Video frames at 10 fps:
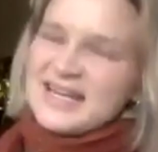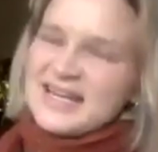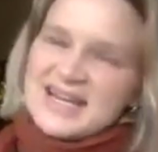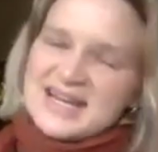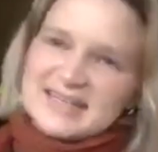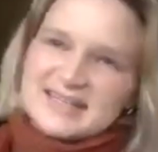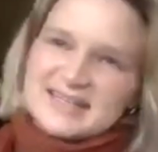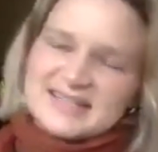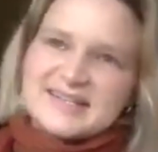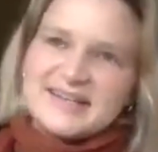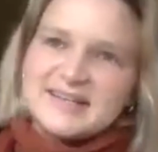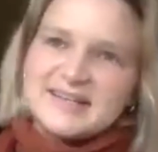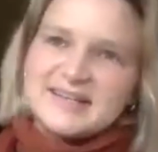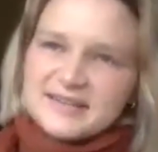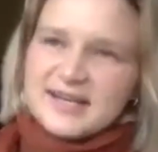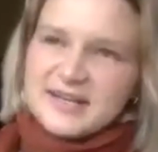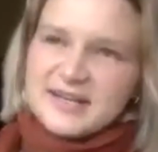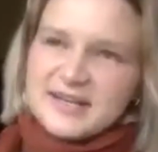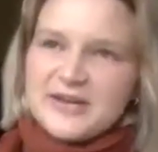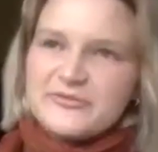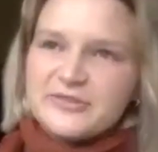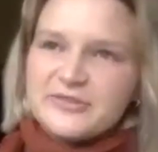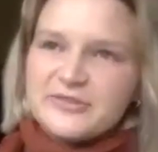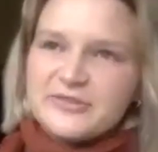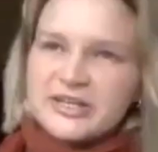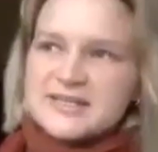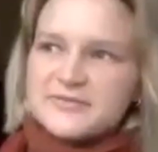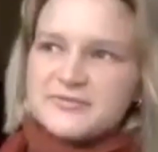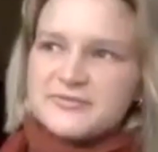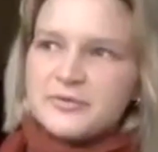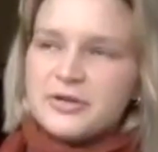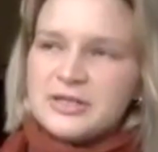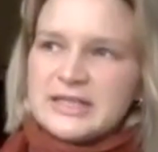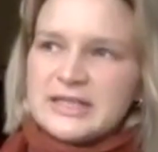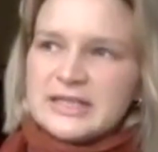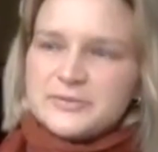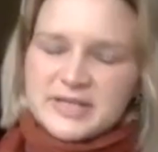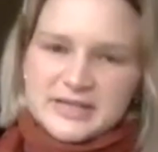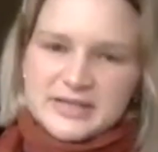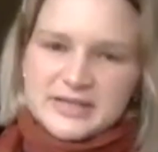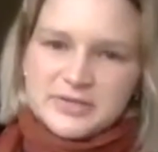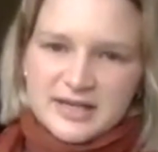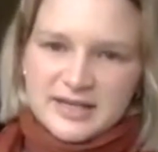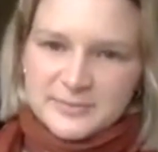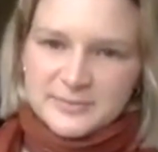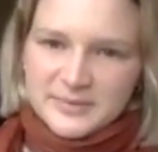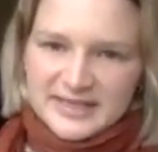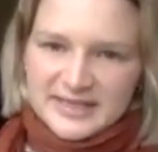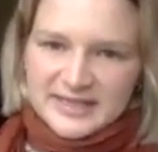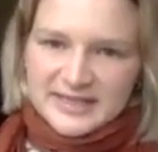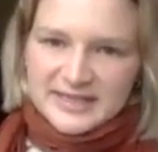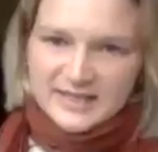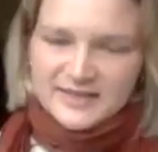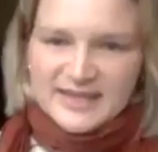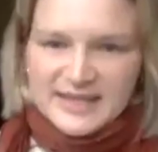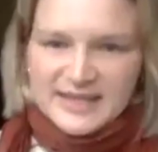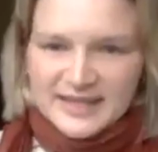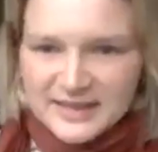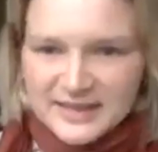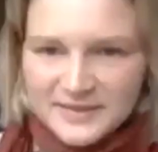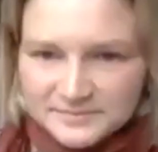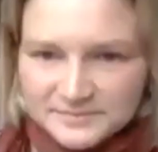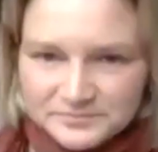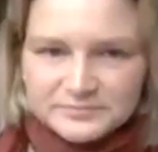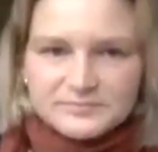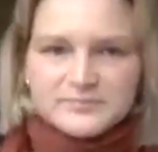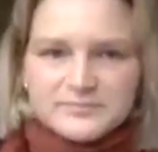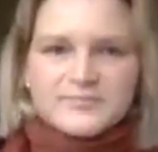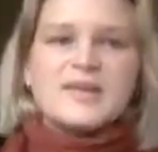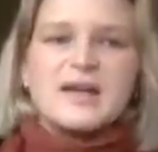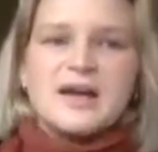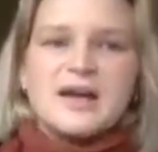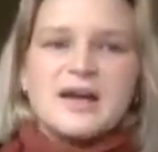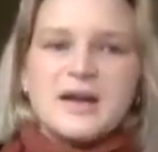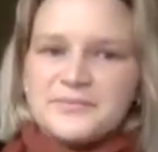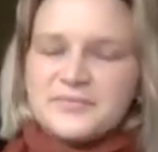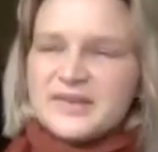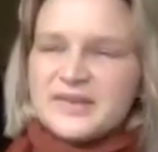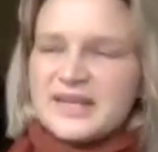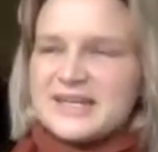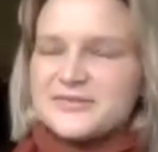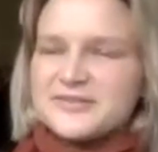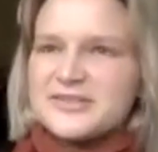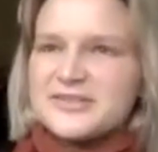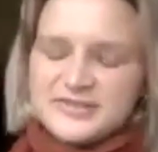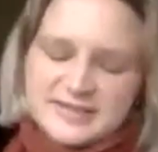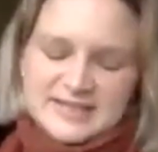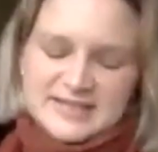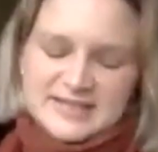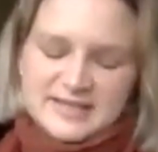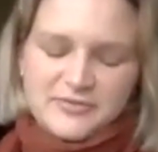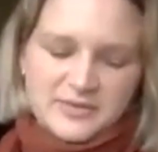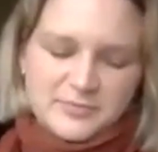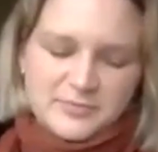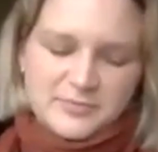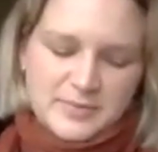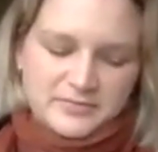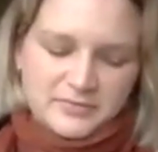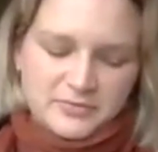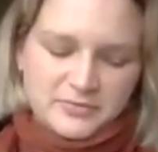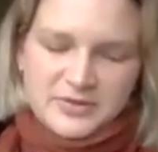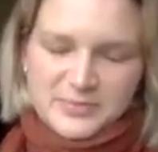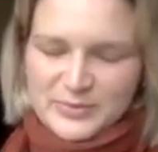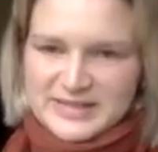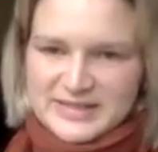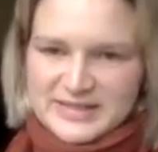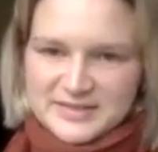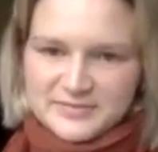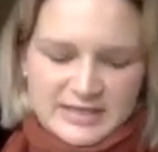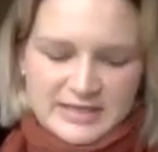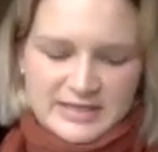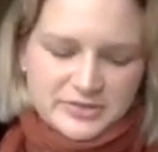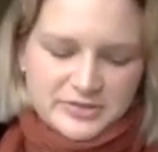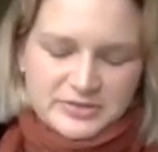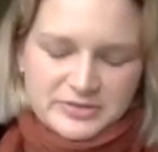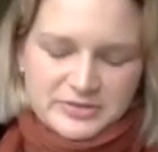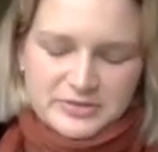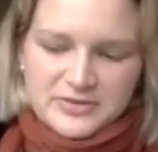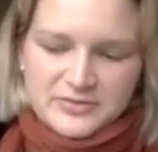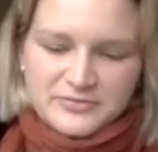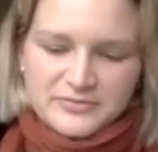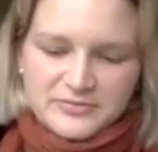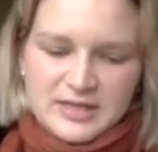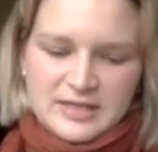And Glissant kind of advocated for what he called archipelagic thinking. And he also used this incredible metaphor in Poetics of Relation of